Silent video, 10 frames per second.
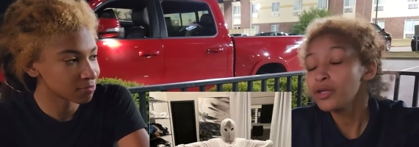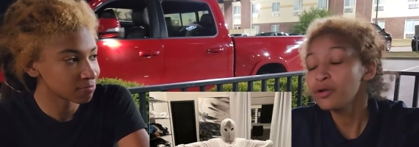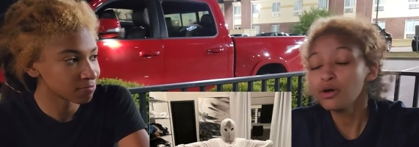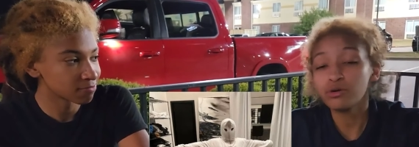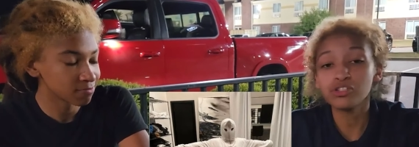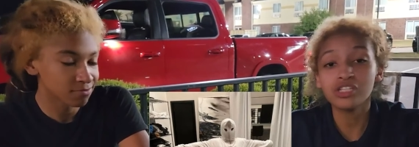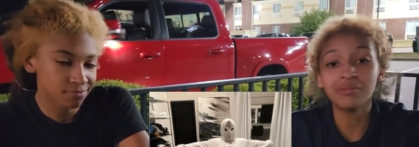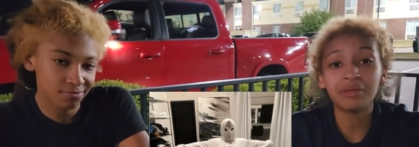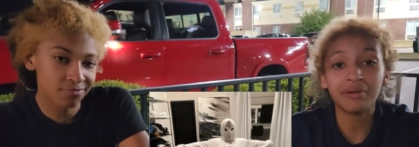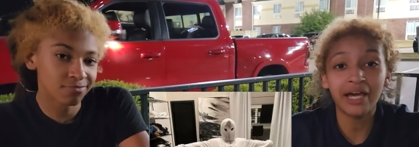Speaker 1: we don't know who's going
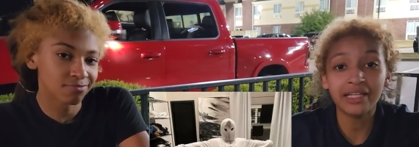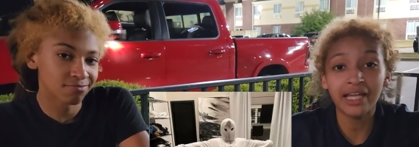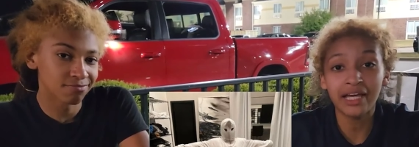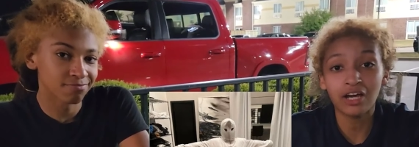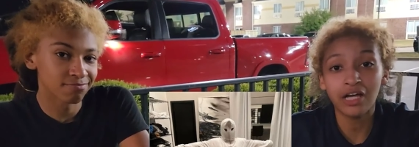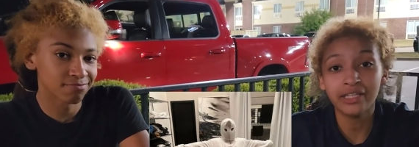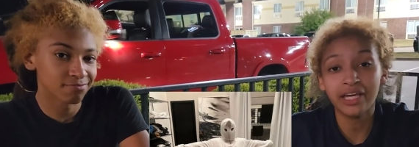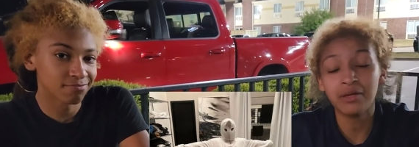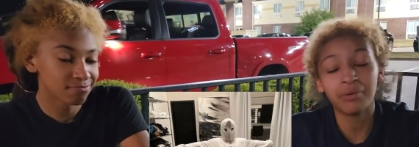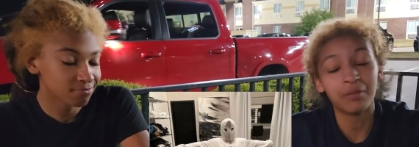to be buying that,
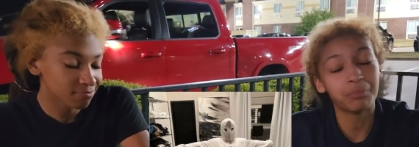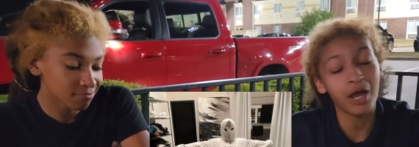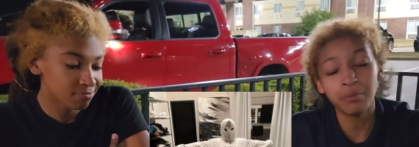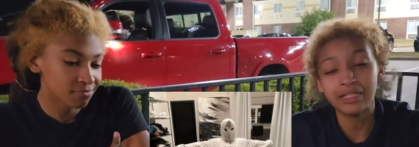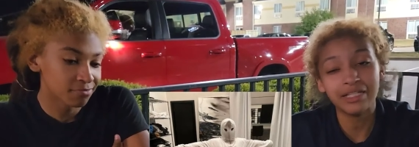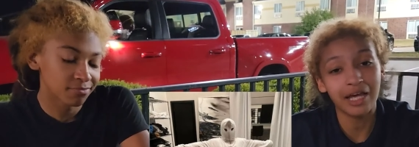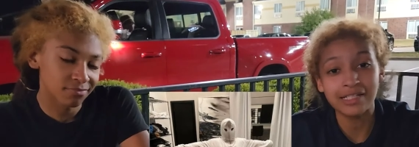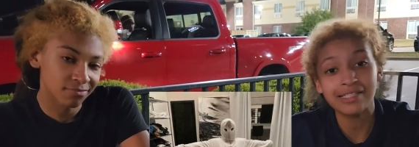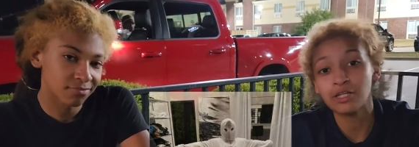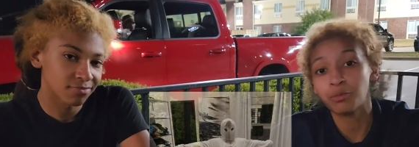Kanye, but probably not
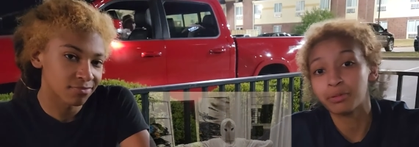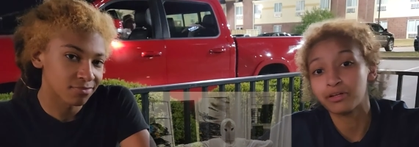a single